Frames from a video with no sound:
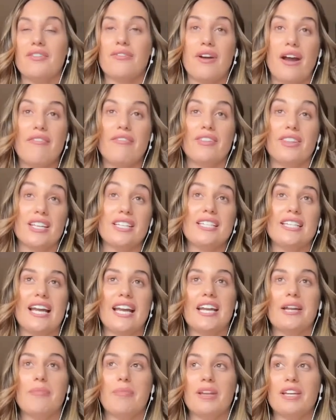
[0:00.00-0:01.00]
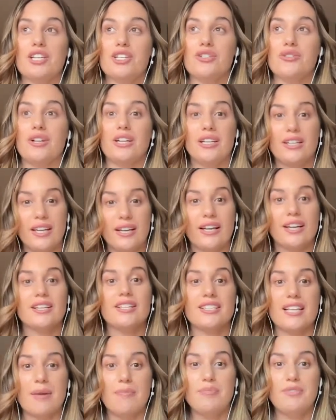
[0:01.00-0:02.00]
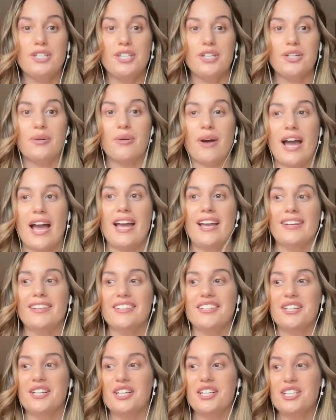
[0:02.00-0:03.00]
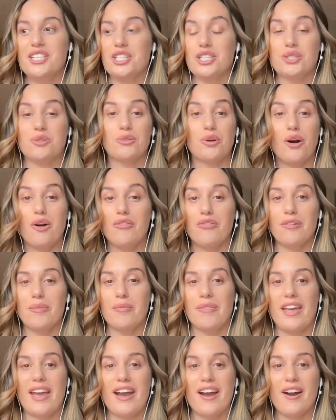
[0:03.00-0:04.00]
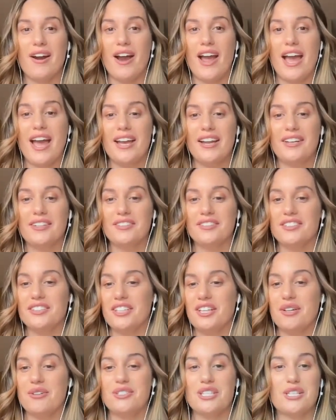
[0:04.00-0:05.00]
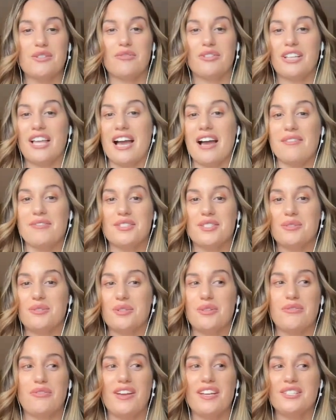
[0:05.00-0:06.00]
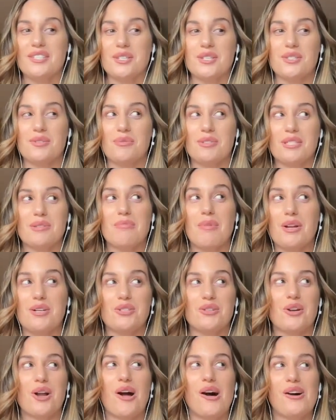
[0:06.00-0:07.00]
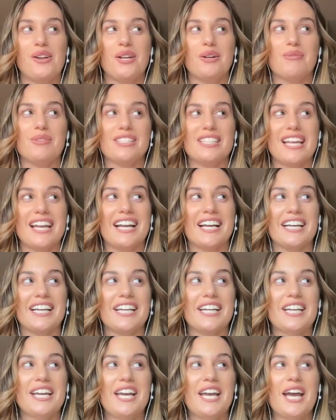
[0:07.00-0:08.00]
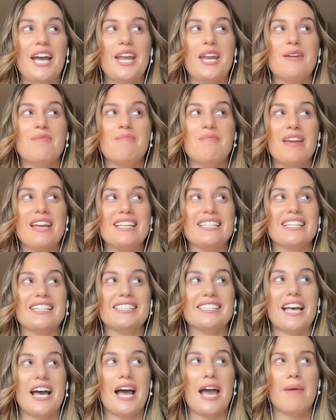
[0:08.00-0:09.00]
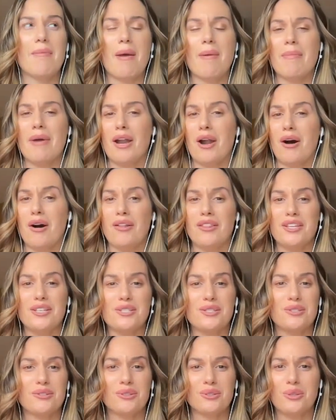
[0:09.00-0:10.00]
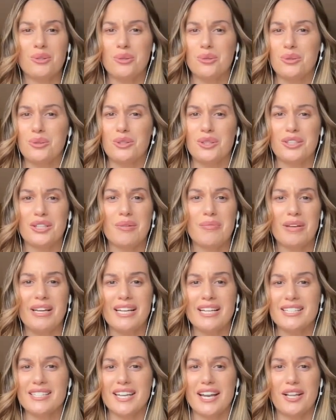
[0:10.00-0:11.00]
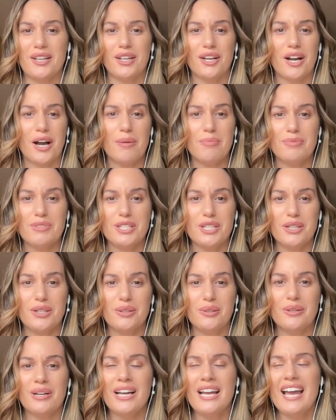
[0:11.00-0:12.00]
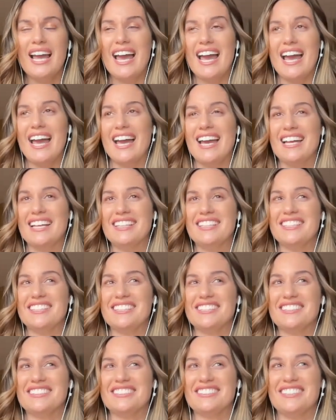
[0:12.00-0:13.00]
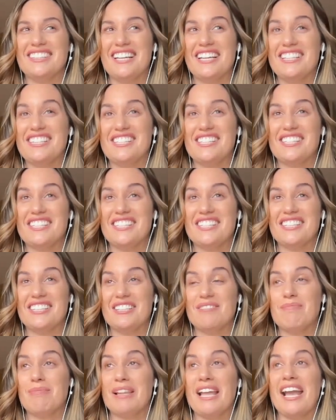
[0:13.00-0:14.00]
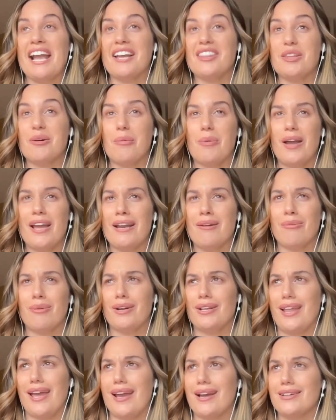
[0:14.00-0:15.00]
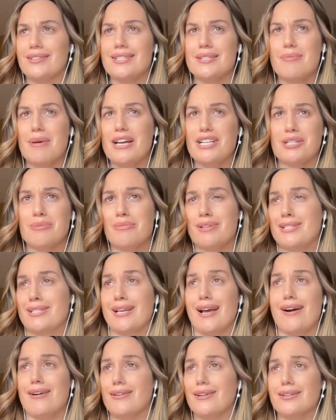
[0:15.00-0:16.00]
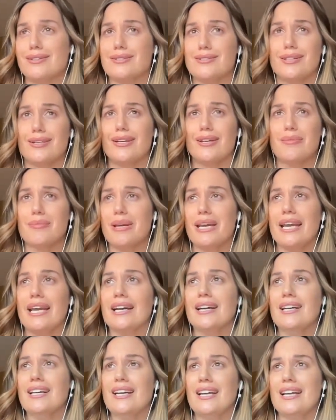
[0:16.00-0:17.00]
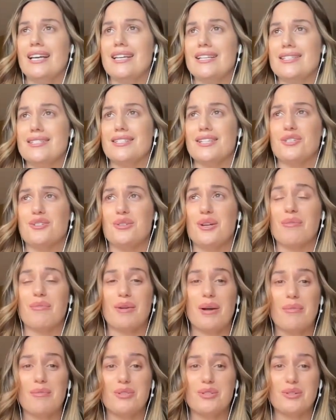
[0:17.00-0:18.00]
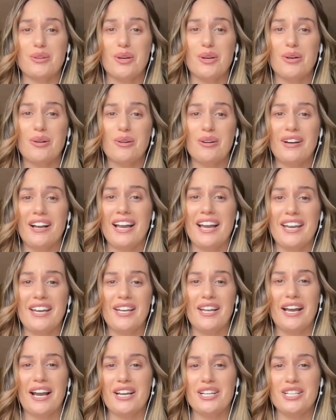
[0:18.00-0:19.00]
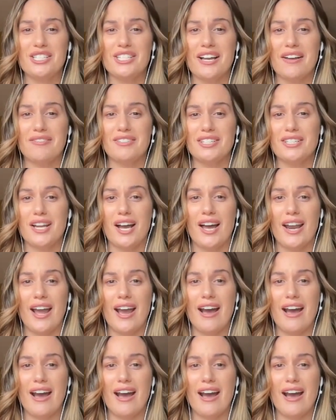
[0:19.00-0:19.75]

for have the stand up industry to like accept you and just grow from there. And, you know, Just for Laughs, New Faces was in Montreal and it was like an amazing time. I met all these cool comedians that I look up to. And it's playing at the Wynn where like Sebastian Maniscalco is going to be is a dream come true. And I just have to not